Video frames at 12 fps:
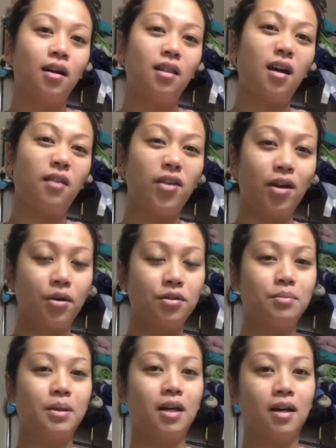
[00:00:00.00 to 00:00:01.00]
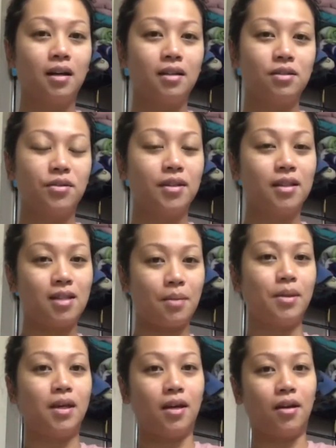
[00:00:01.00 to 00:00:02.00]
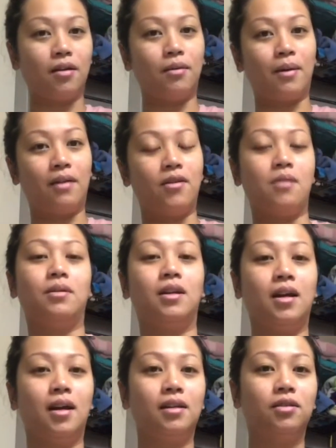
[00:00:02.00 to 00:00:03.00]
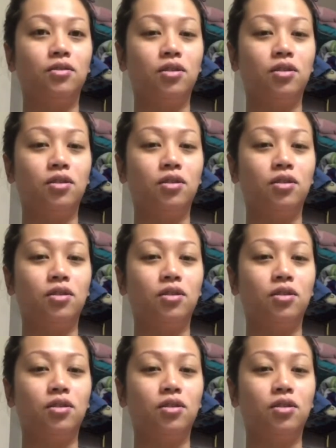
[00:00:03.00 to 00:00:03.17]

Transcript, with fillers: a lot of videos because during this time of the year my family and I,